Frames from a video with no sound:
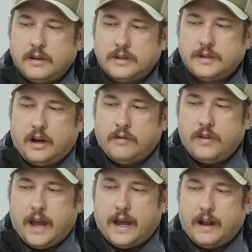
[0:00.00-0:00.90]
stuff
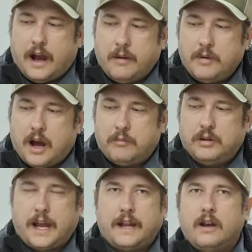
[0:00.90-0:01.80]
that I am not
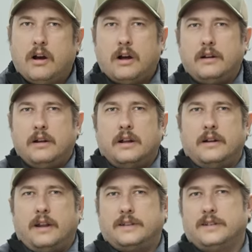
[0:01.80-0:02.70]
planning on
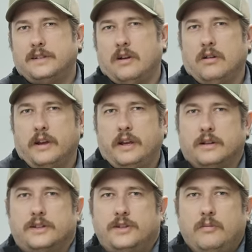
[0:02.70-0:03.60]
necessarily
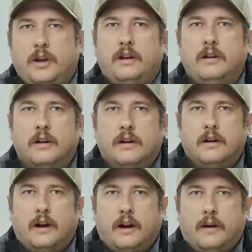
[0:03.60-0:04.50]
consuming.
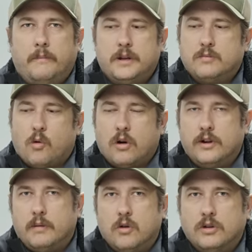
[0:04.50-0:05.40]
It's more of
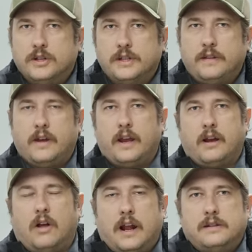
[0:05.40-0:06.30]
an emergency thing.
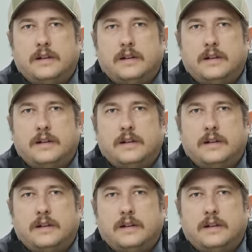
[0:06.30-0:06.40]
A lot of